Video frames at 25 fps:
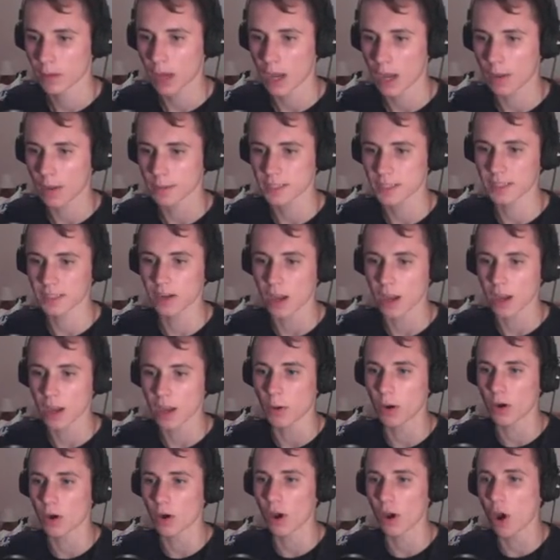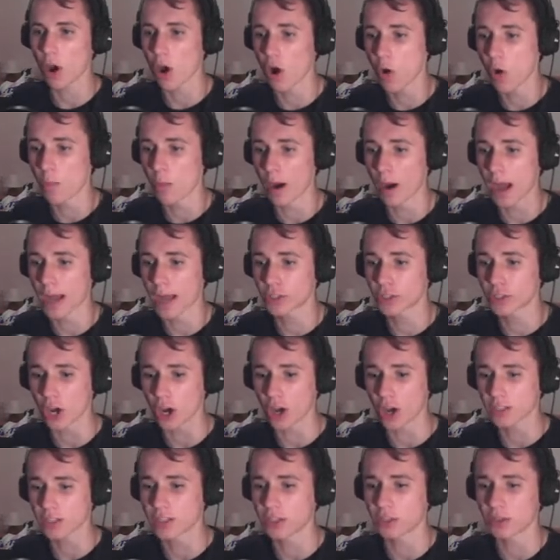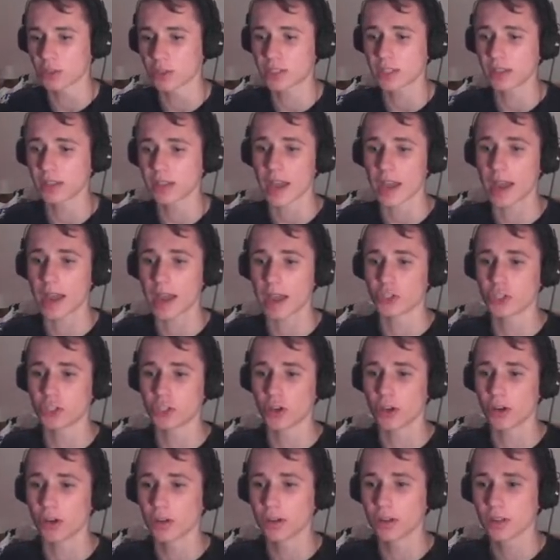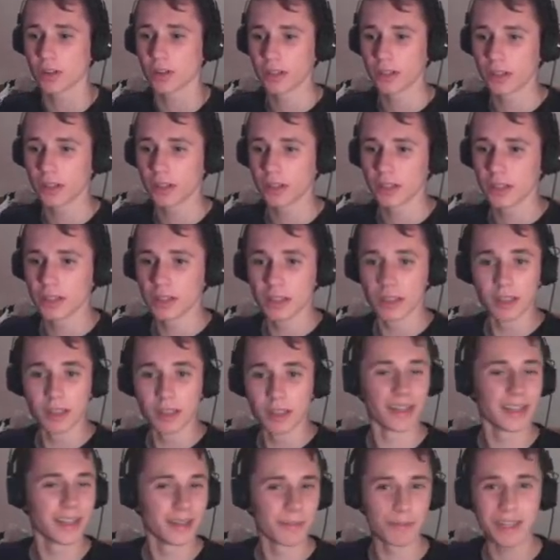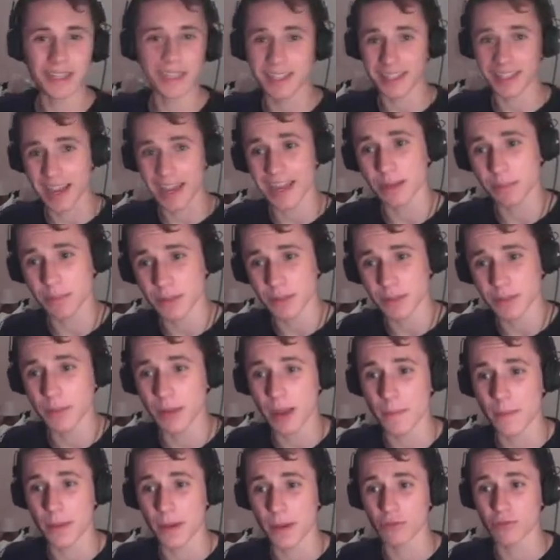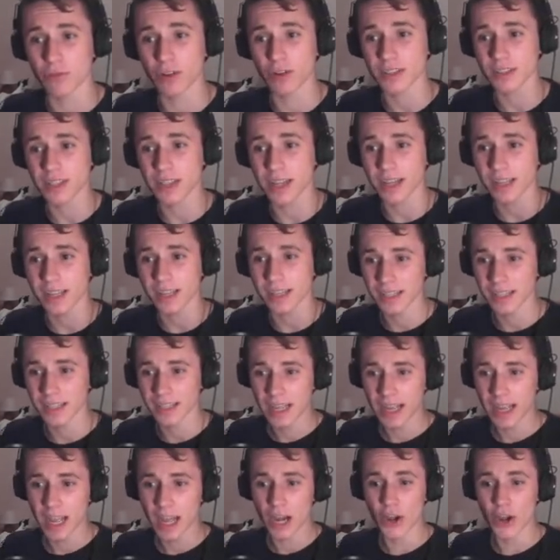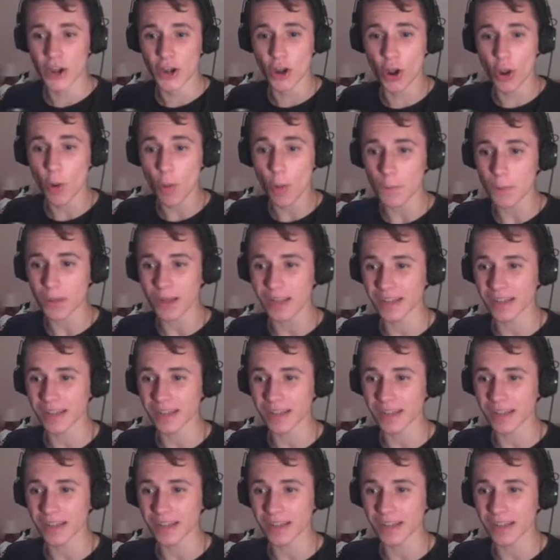I'm a sniper. Oh my God, did you see that headshot? Me saying I'm gonna be a bit rusty? Nope.